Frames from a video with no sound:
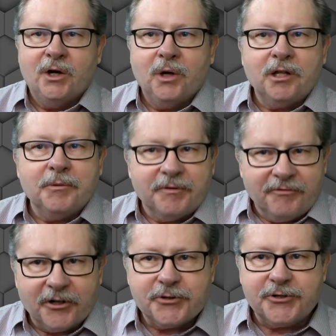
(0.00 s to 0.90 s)
Welcome to
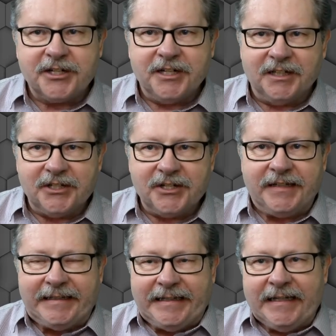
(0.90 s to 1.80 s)
Pharos
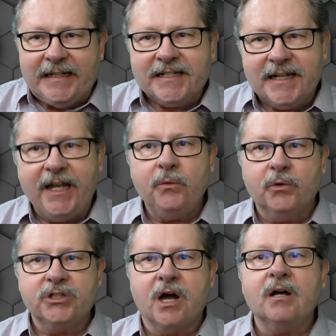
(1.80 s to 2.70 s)
Technology. Today
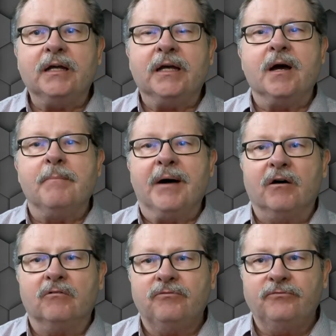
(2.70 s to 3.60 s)
we're talking
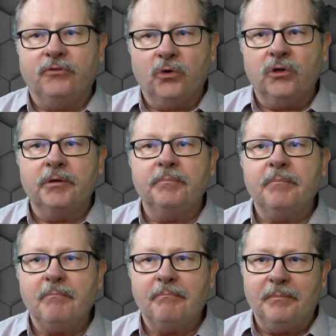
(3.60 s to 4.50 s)
about
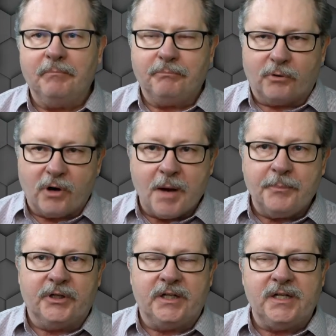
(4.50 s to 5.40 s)
form
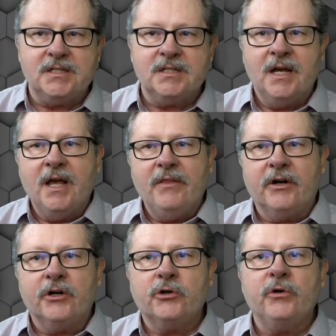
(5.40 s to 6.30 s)
properties that
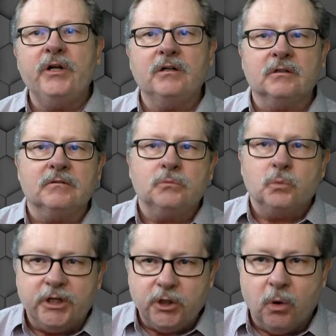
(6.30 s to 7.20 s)
are critical
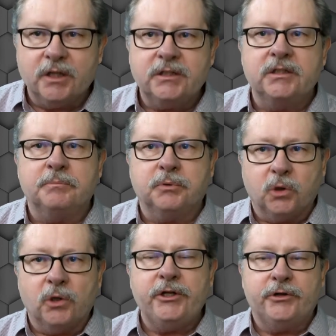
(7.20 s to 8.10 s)
when you want to
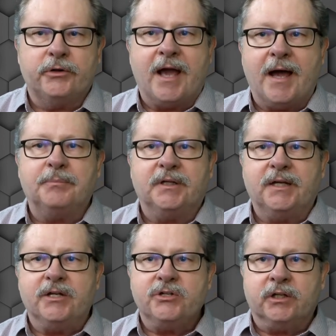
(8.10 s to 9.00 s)
deploy your
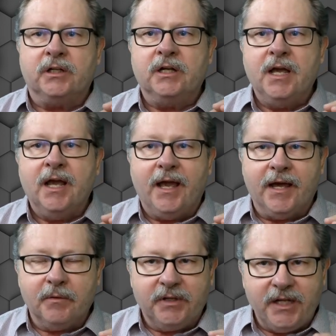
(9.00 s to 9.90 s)
application
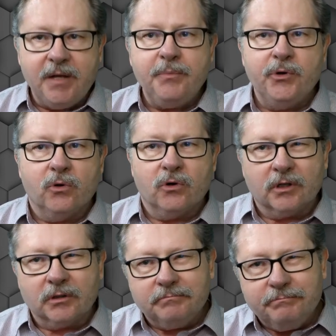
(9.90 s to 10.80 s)
and keep
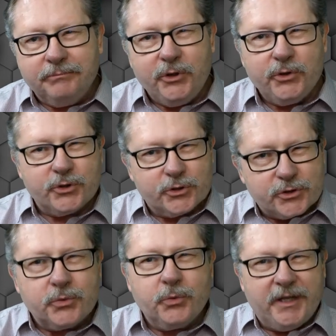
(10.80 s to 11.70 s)
your
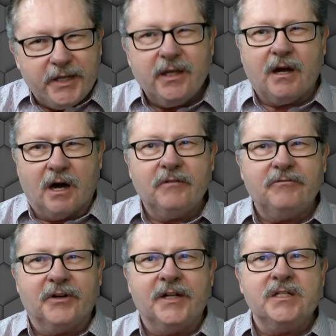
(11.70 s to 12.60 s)
users within the
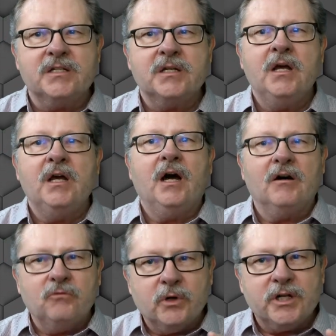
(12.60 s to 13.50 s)
confines
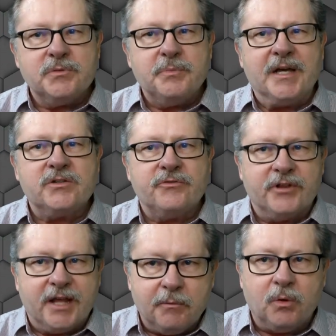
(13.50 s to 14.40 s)
of what is best for
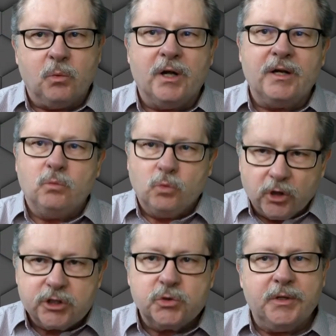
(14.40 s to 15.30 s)
them and what
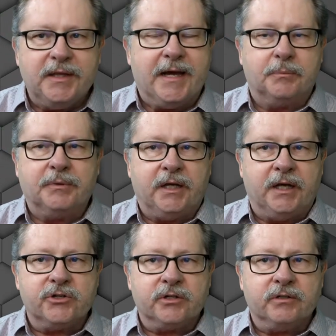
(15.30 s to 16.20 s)
works with the
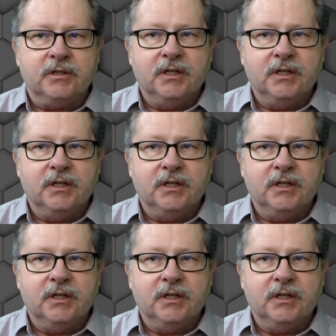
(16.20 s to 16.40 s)
application.